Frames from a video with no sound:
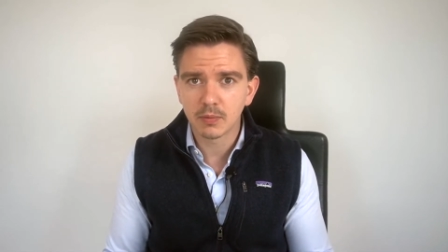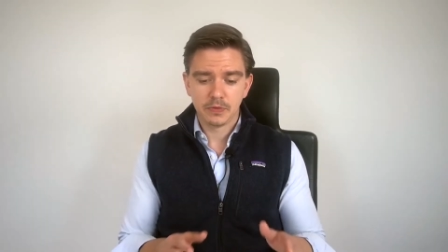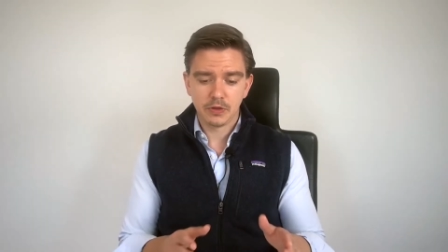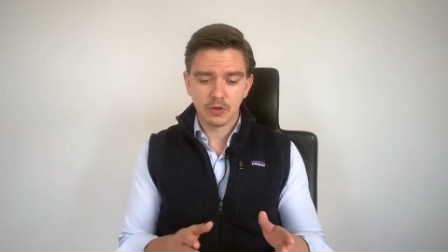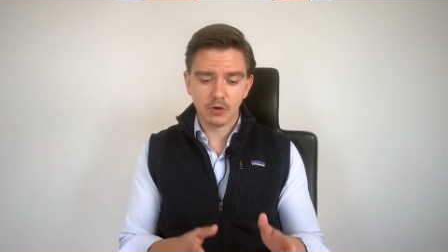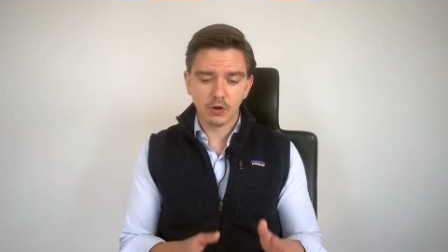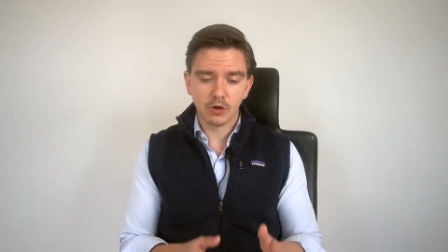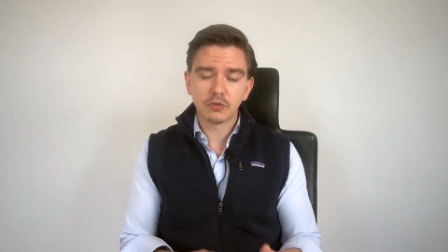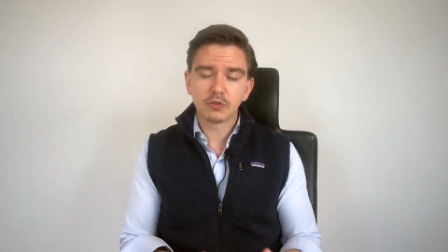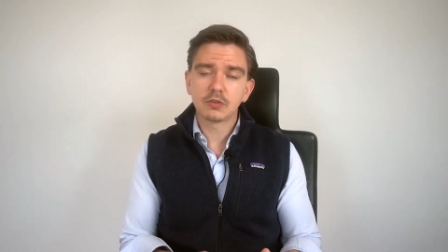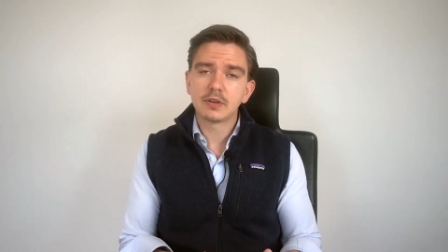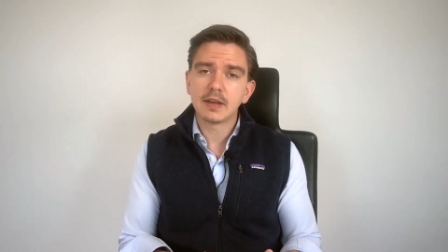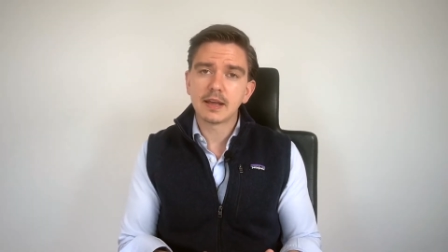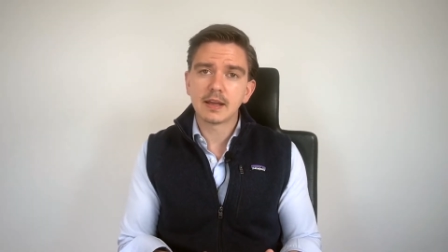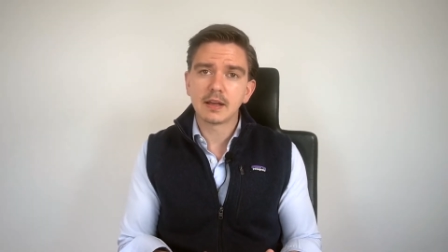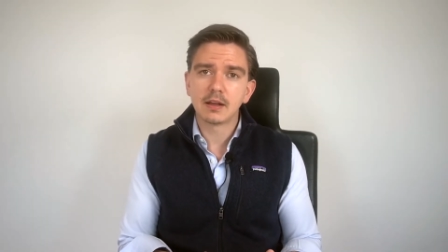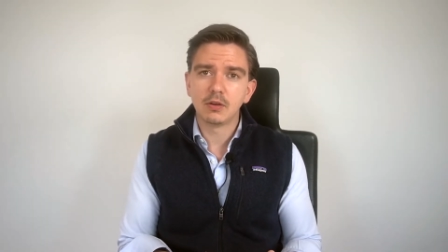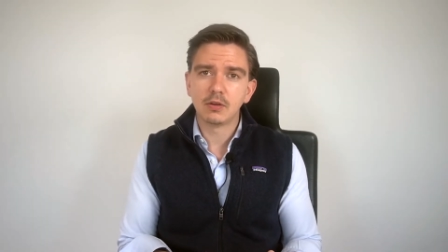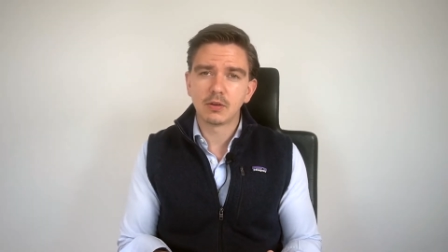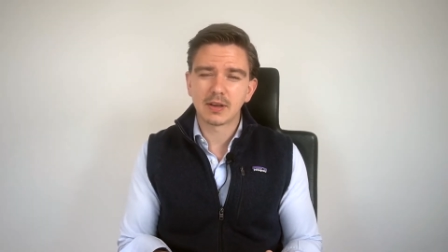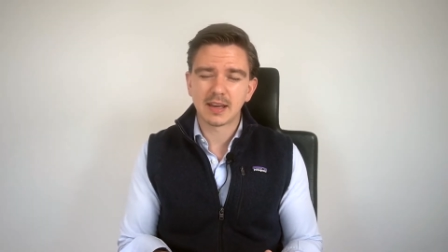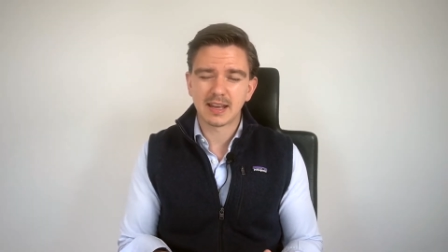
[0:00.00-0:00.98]
You also take a
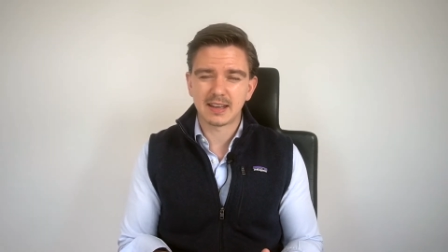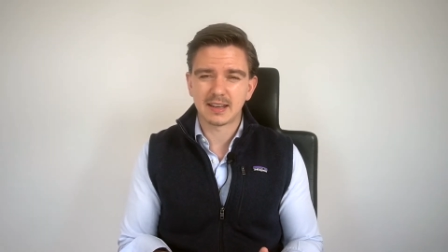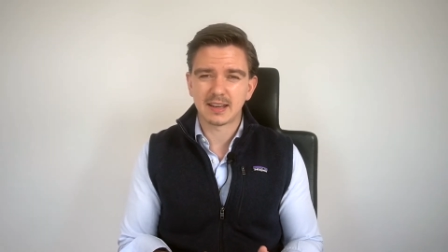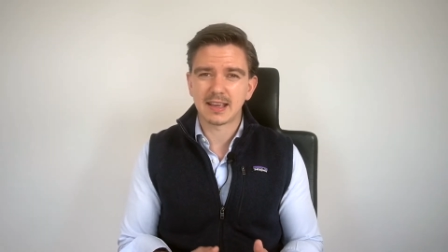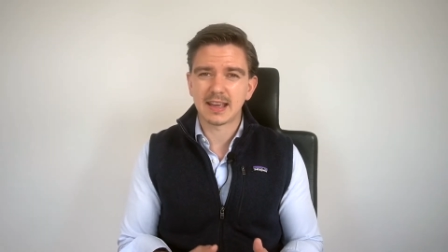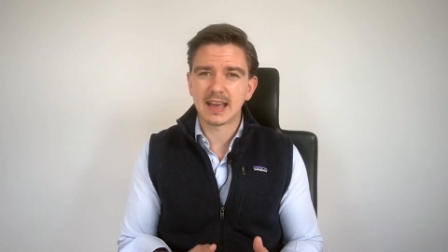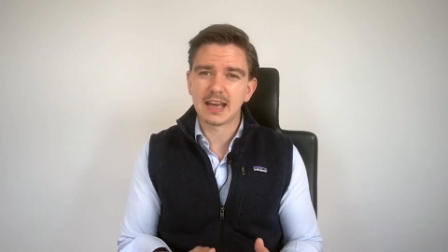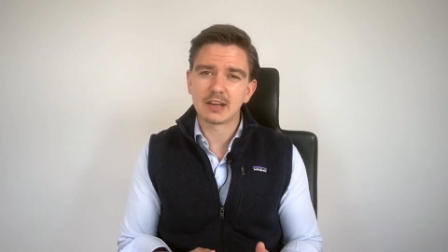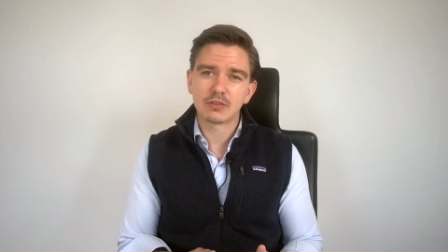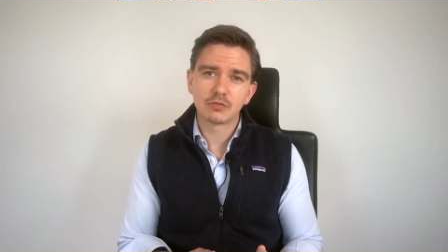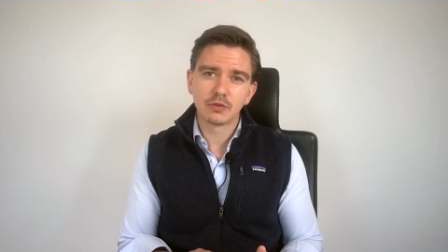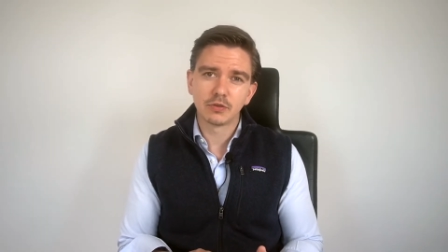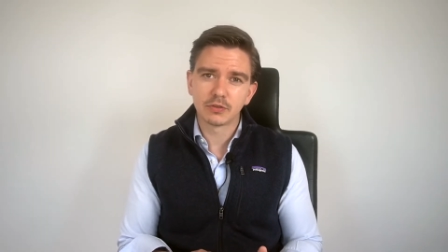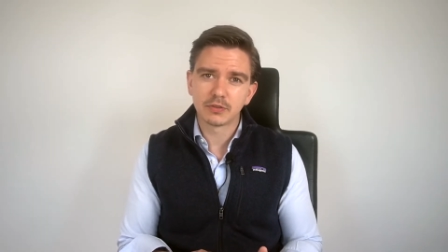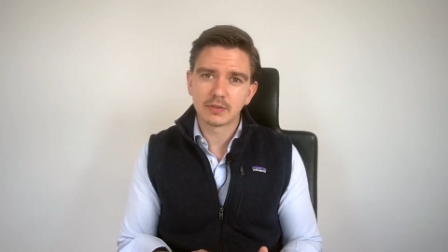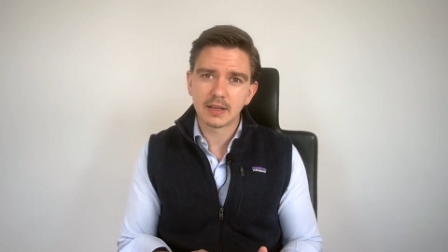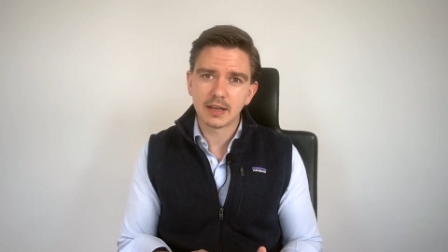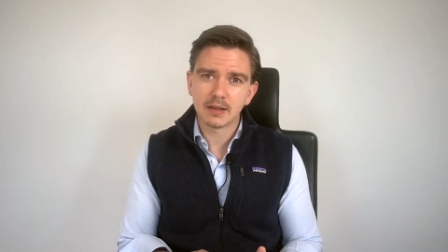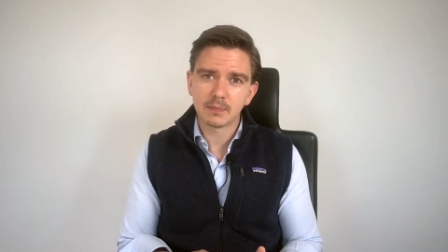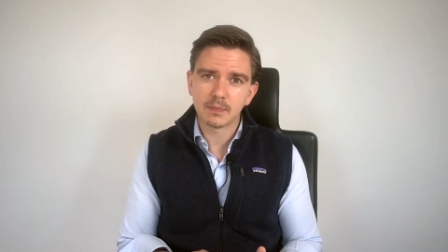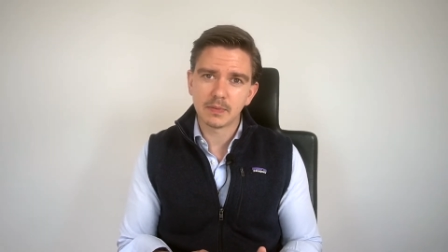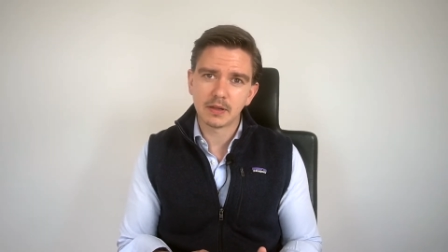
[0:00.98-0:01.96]
look at the cash flow
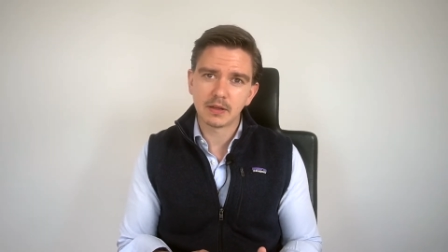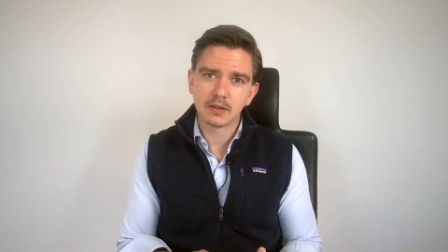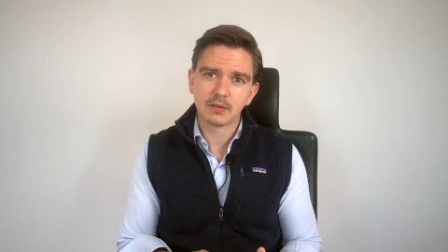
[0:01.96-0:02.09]
statement.